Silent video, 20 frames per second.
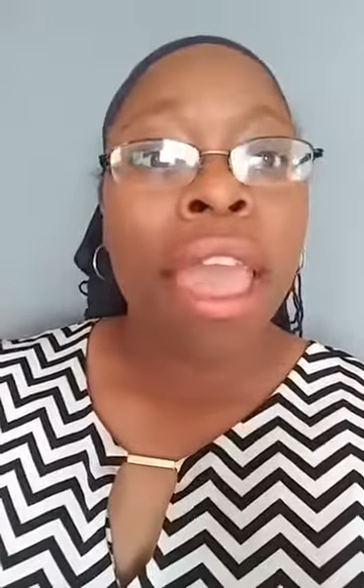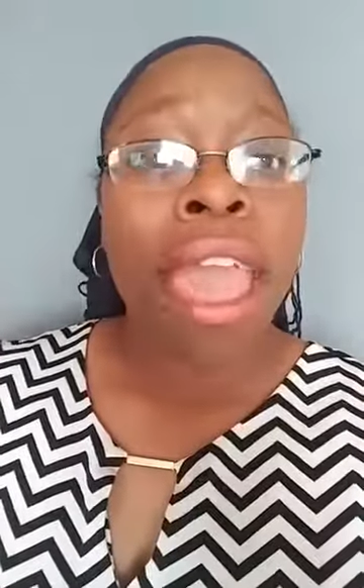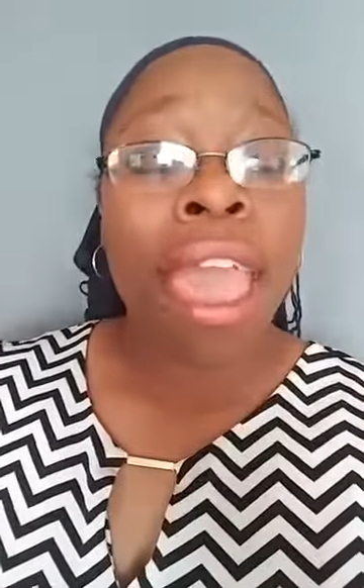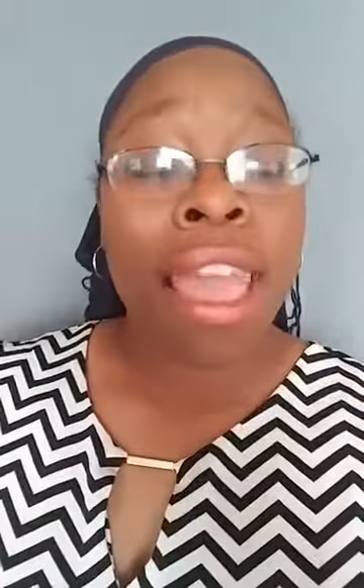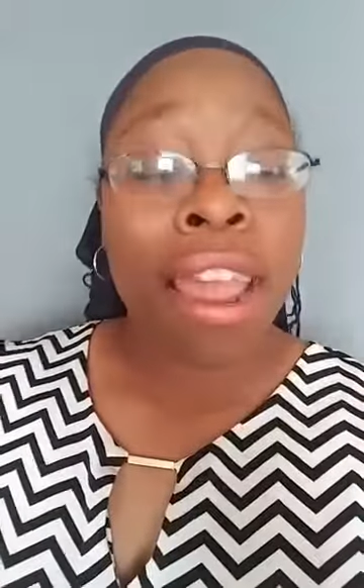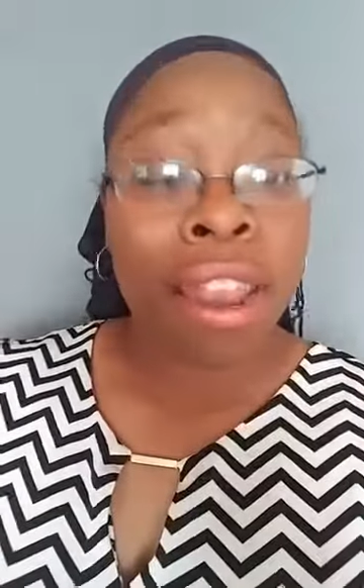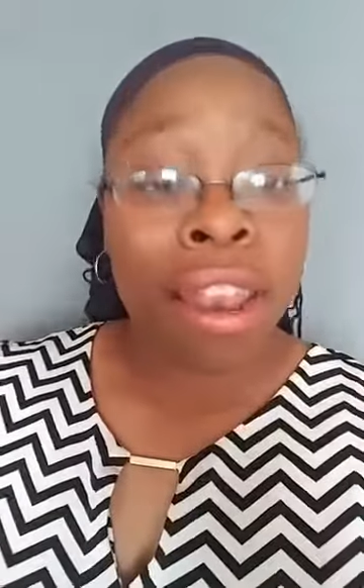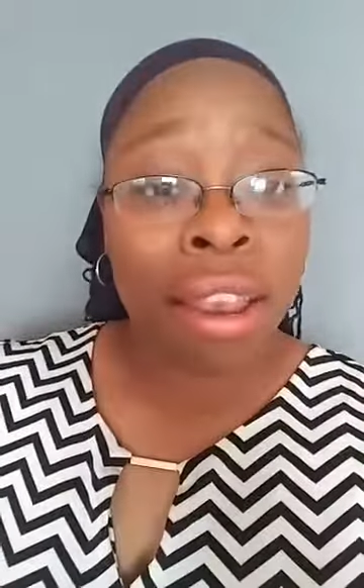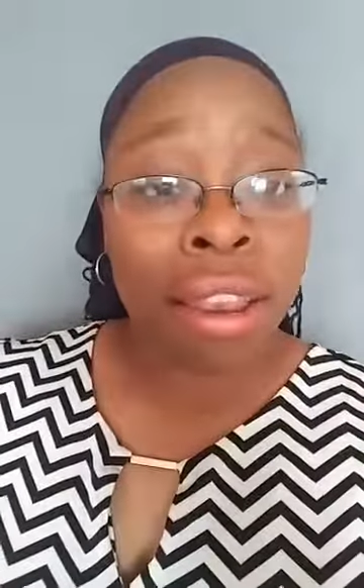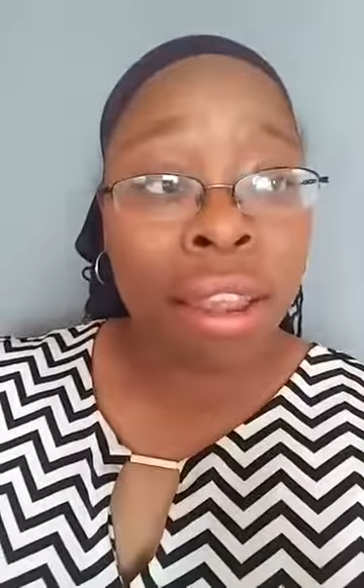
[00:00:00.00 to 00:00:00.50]

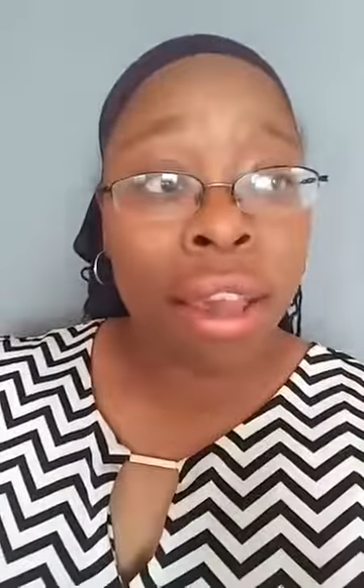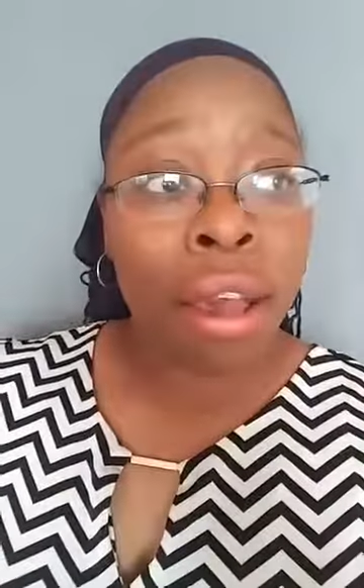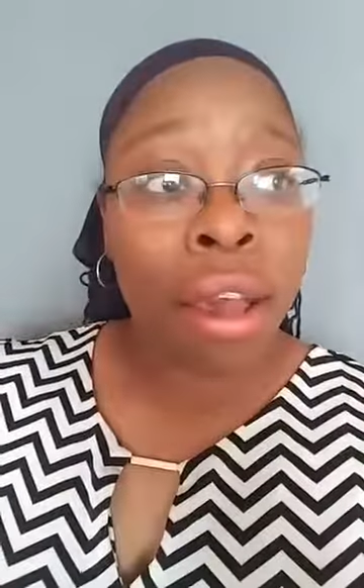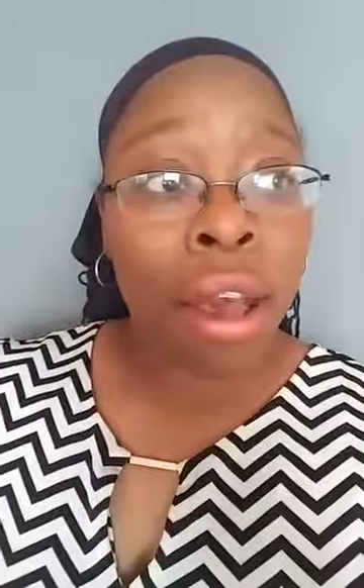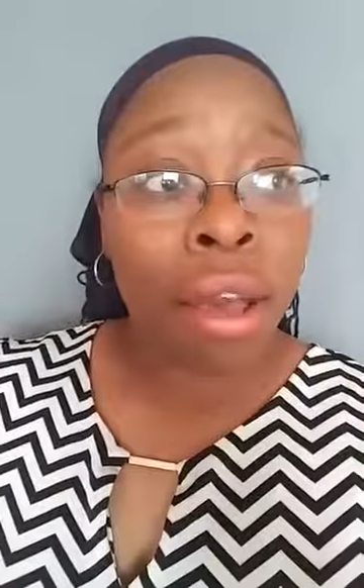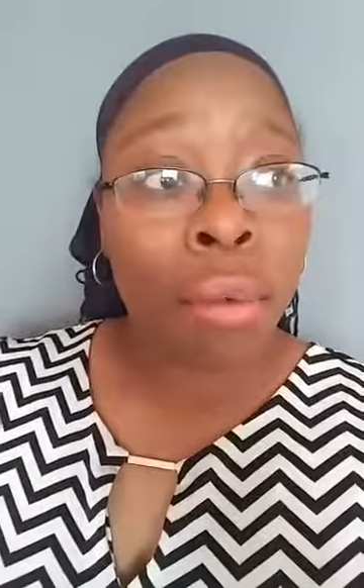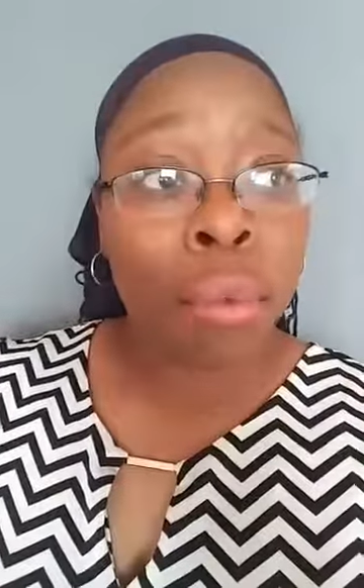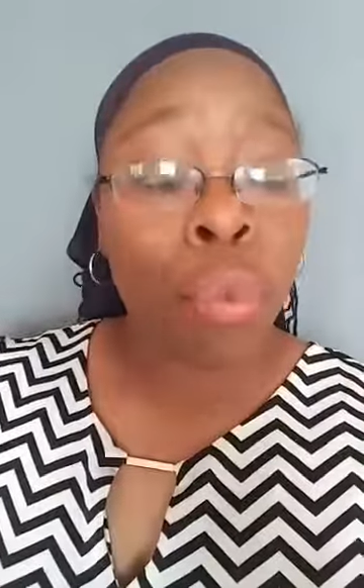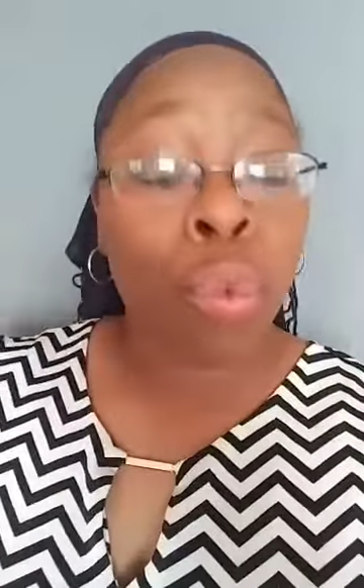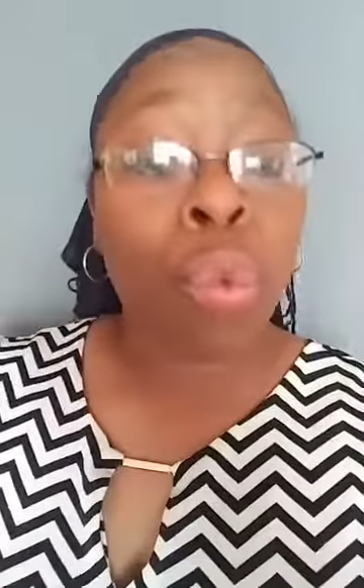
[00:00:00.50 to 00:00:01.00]
and
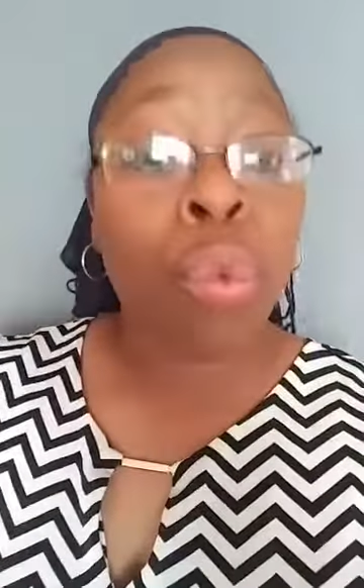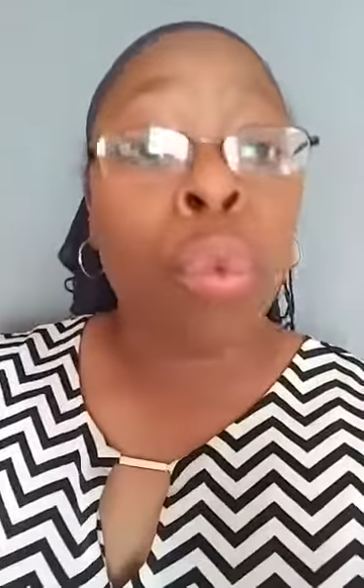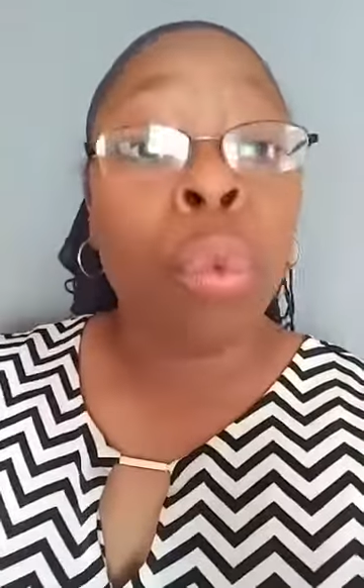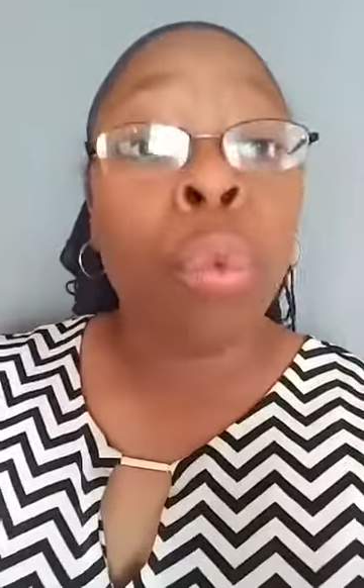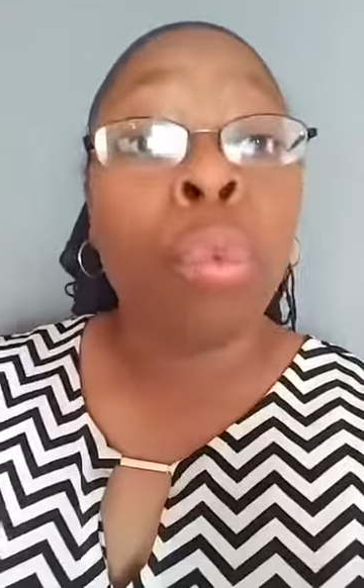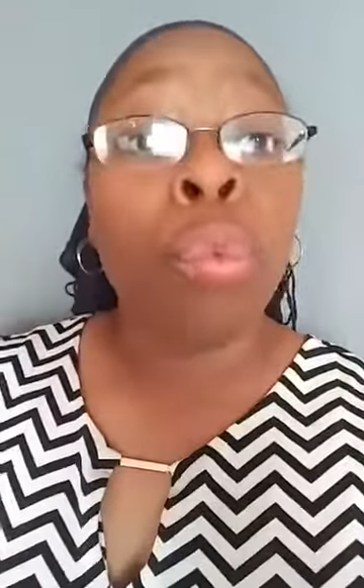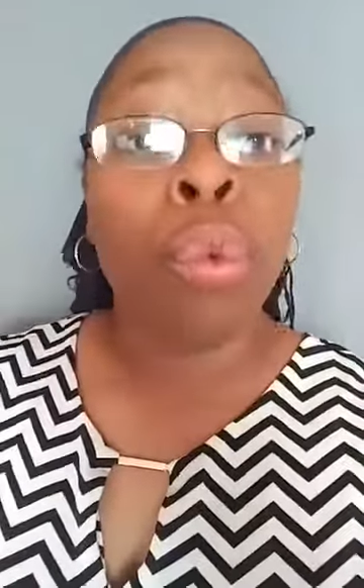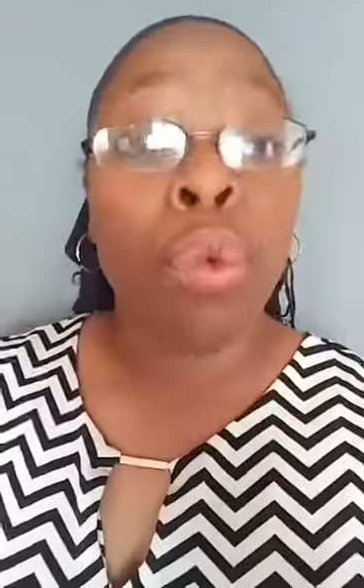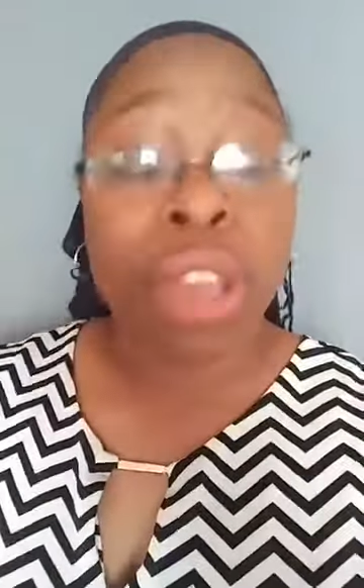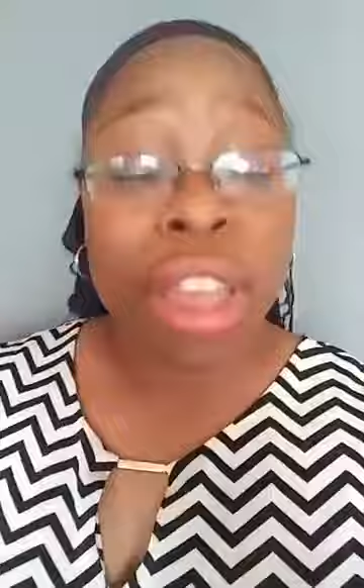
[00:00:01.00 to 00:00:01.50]

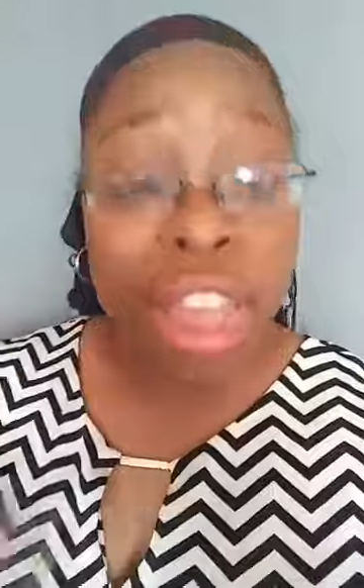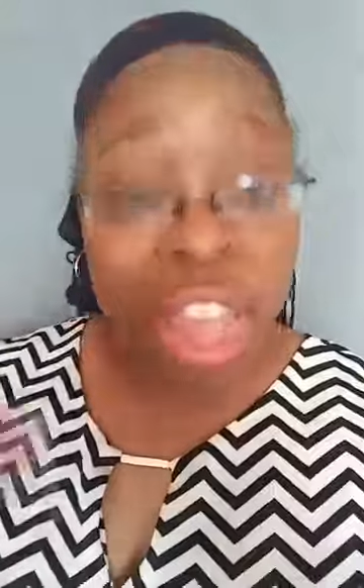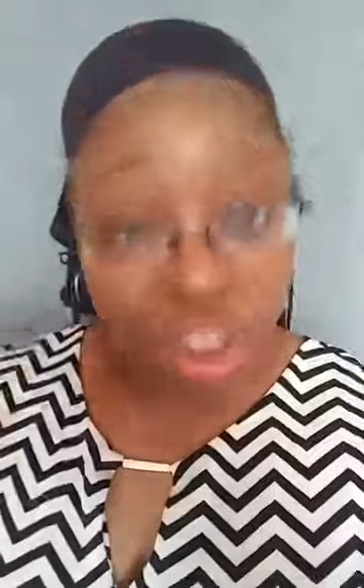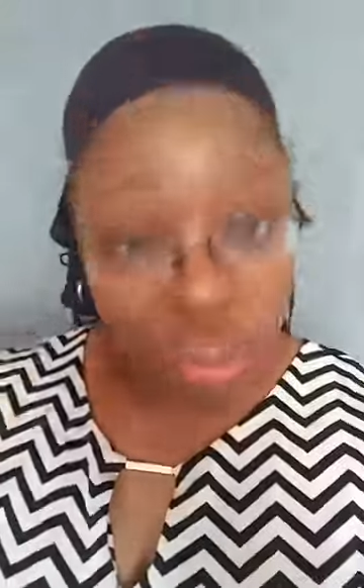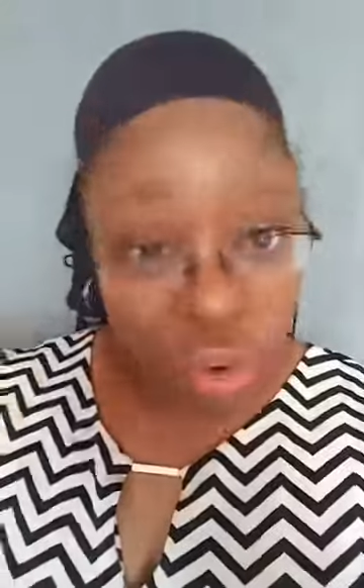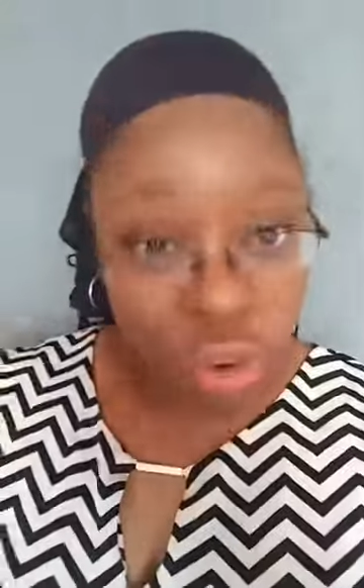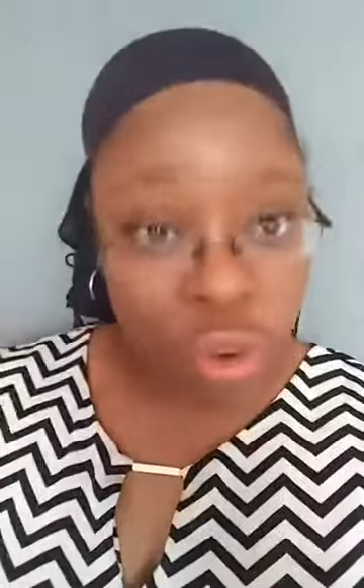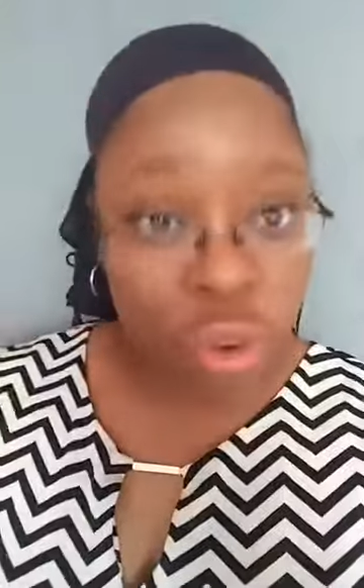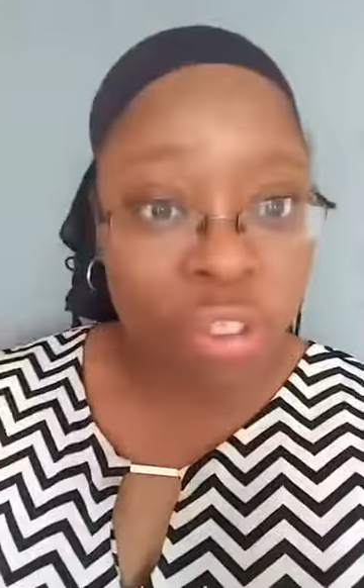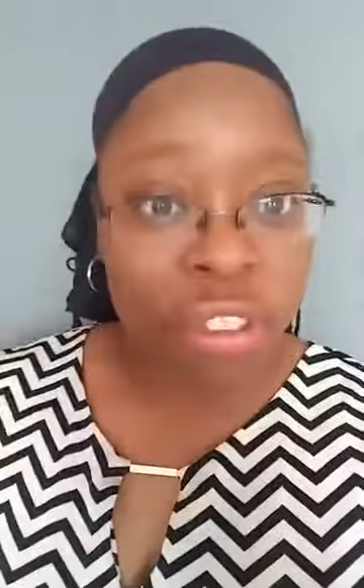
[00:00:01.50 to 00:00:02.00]

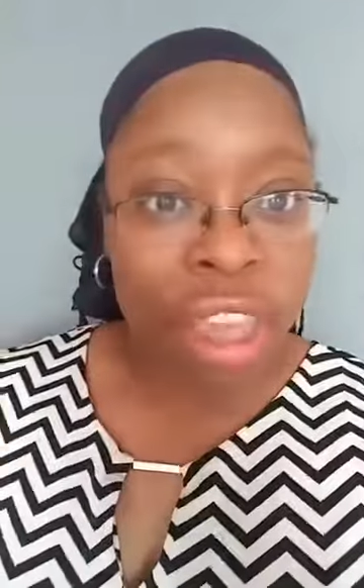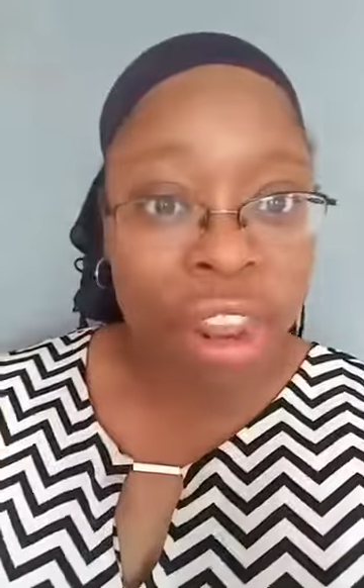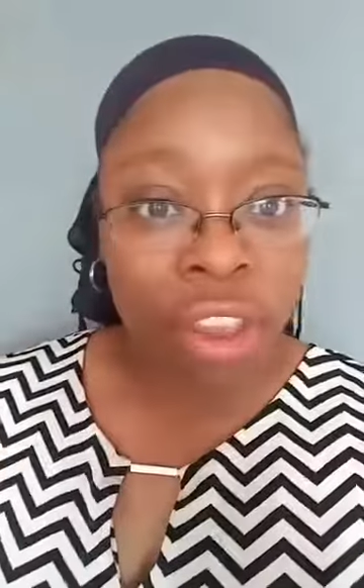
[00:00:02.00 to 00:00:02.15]
reintroduce